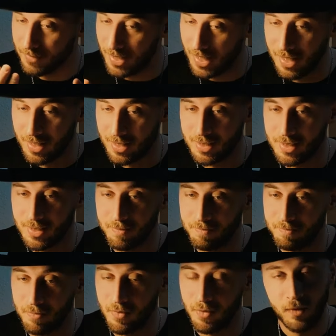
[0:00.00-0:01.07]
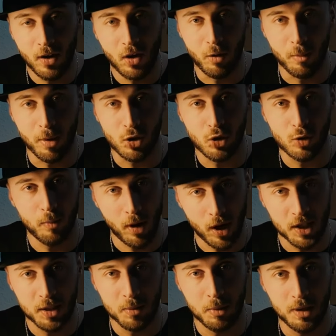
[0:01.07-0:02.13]
it is very much
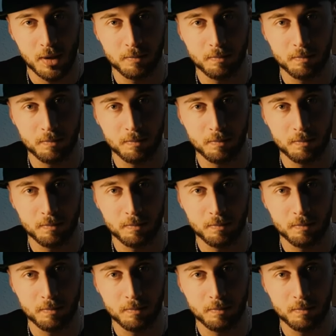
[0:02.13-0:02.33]
possible.